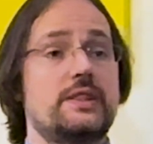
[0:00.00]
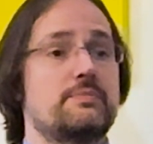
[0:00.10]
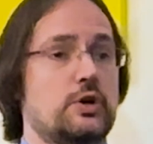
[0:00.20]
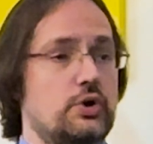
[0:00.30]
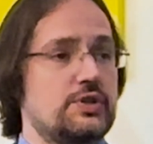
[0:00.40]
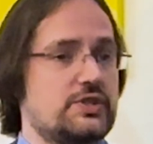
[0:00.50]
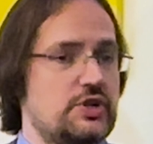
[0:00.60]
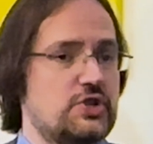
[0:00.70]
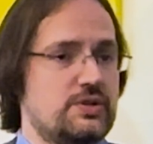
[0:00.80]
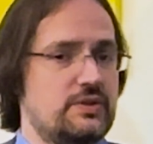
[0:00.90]
the McGirt
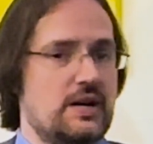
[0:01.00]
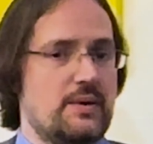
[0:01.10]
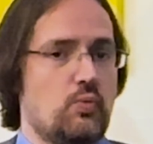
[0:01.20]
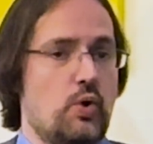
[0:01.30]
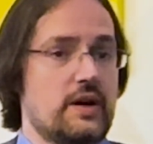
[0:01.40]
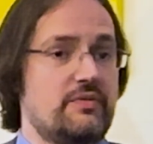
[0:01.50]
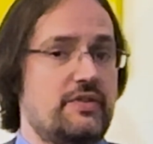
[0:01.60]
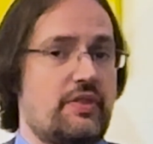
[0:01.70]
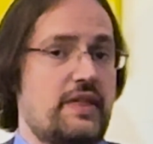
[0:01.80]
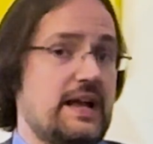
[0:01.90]
decision, one of
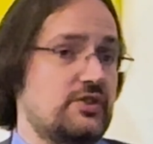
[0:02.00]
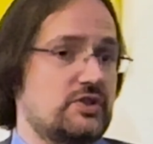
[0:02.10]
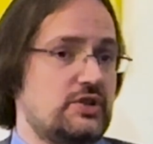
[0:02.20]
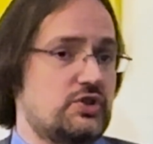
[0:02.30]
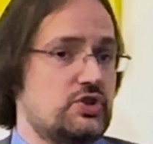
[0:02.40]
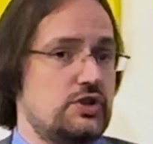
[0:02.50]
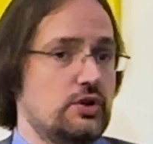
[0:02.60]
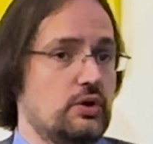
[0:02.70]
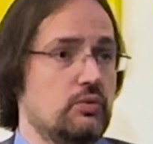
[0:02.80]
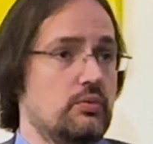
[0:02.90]
the things that is
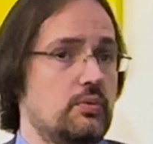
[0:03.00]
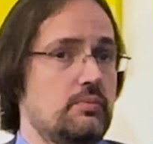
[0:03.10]
still